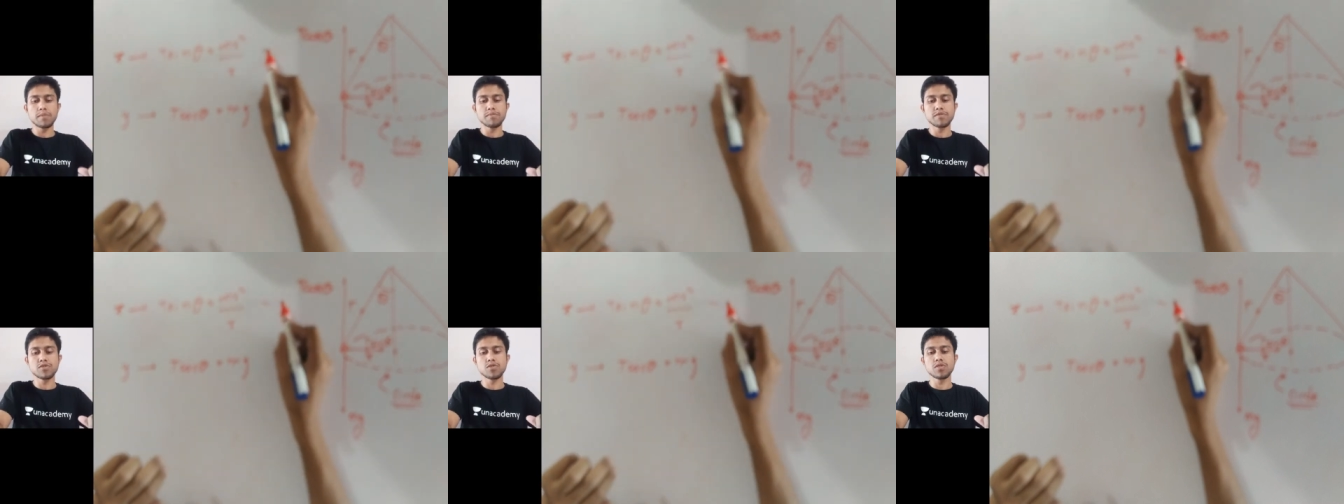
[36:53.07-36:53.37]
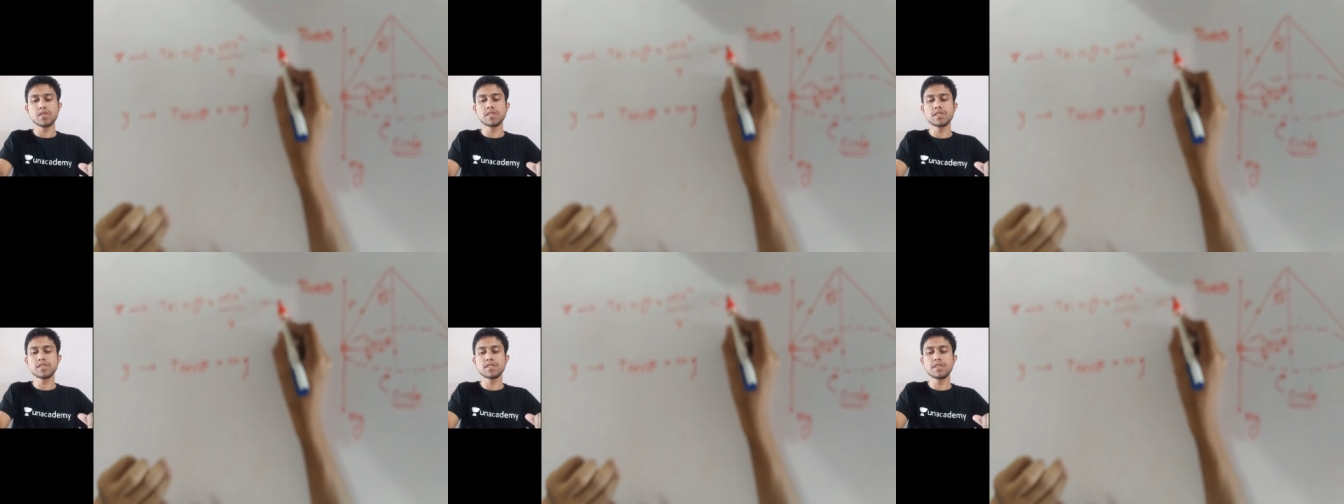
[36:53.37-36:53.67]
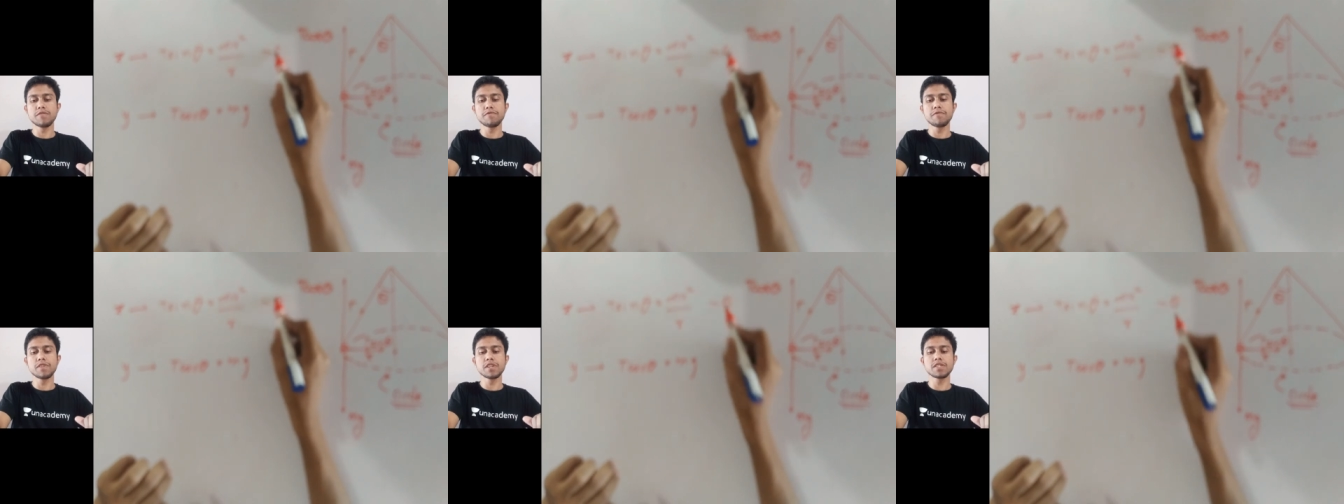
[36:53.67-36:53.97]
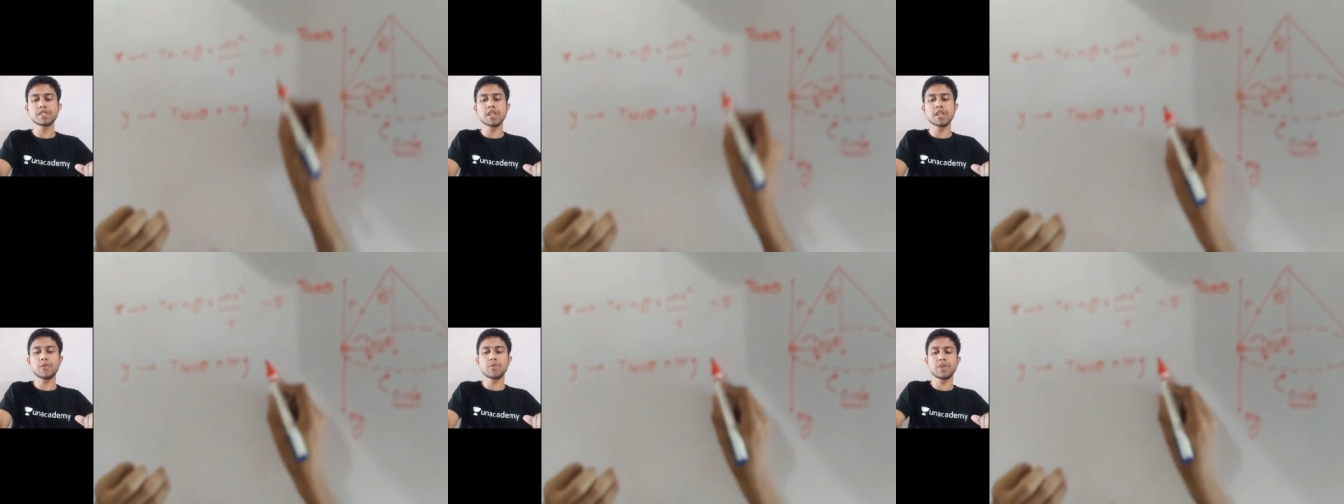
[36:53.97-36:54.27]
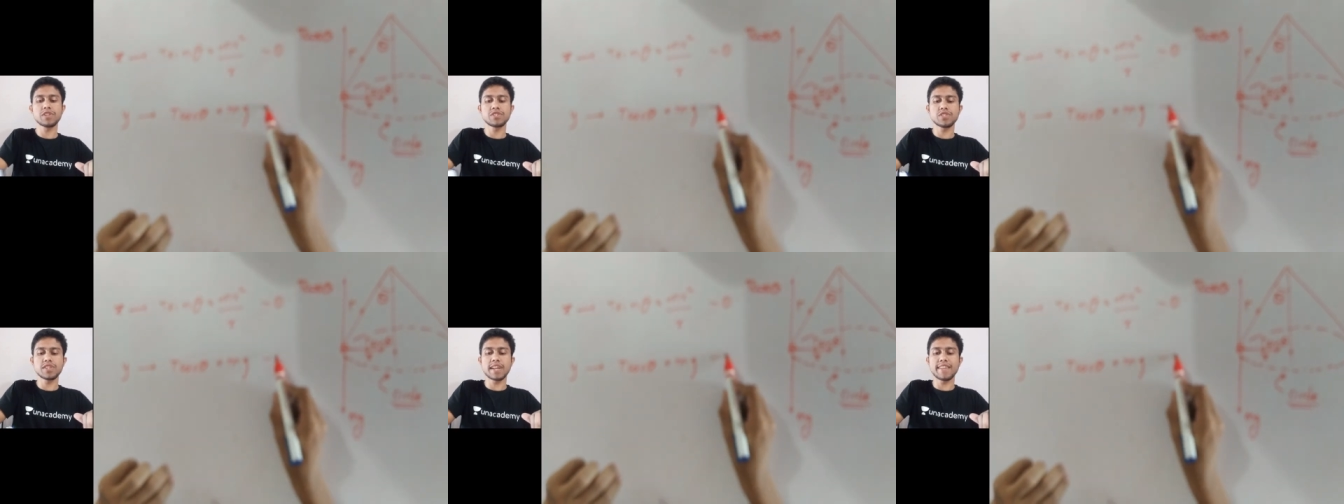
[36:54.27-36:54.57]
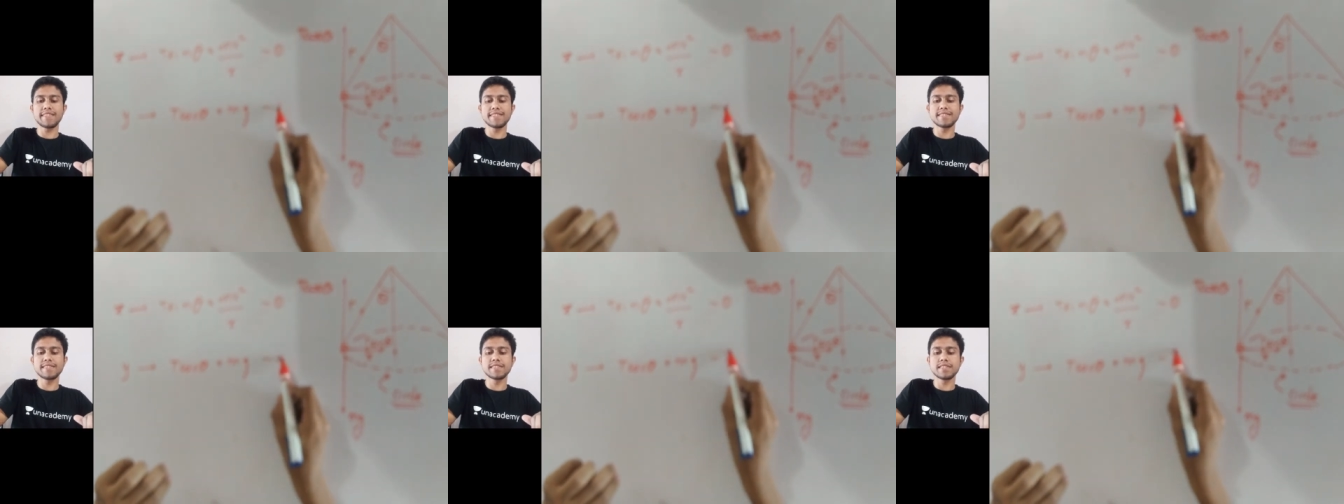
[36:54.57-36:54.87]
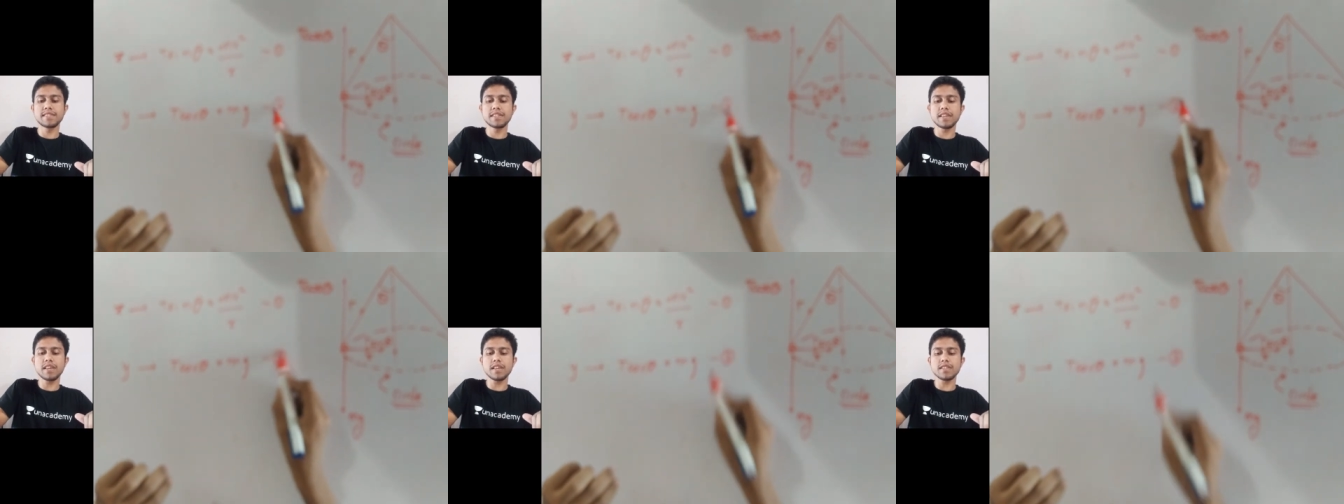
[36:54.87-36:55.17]
so this is the first equation and this is
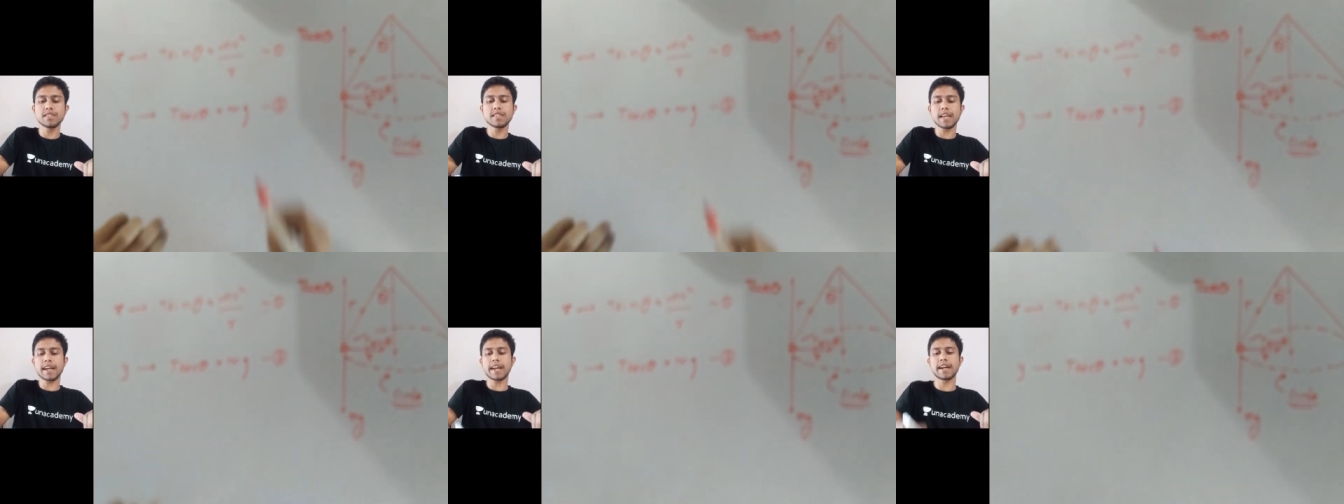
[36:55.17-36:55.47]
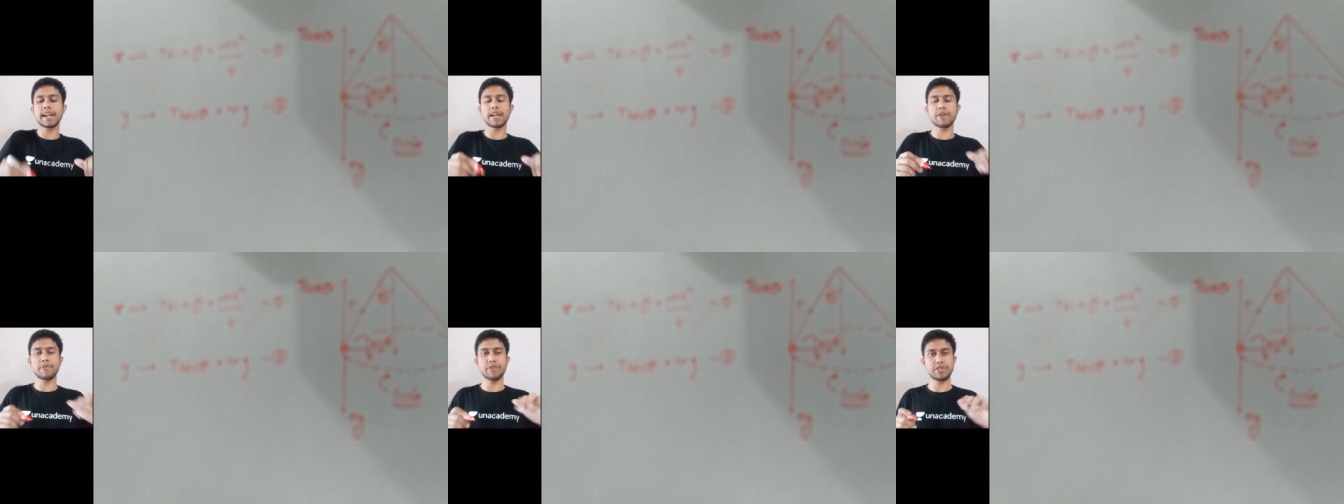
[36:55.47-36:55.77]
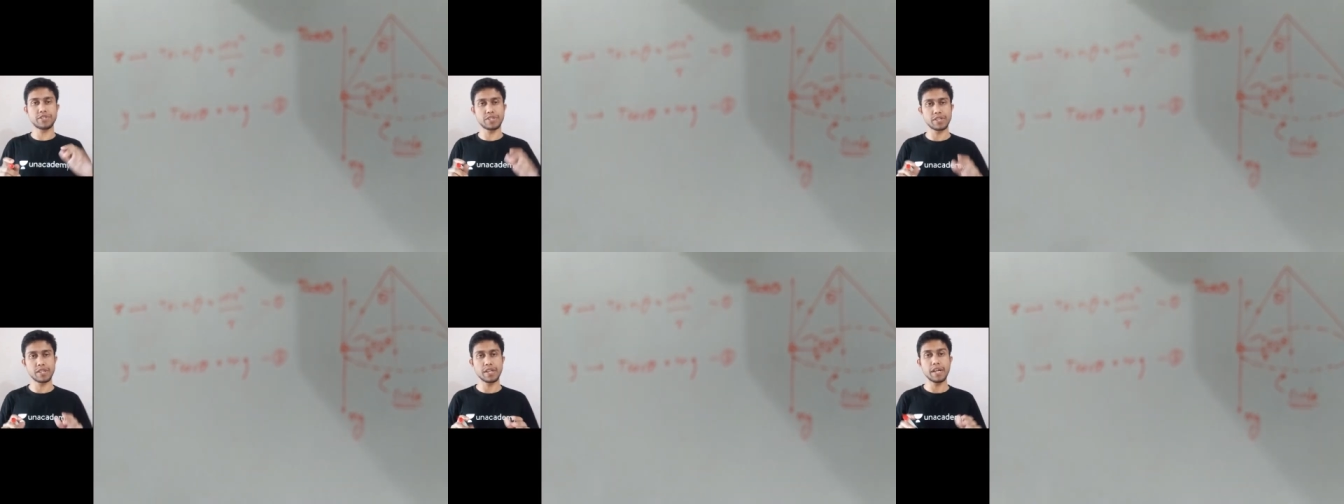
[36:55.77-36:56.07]
the second equation.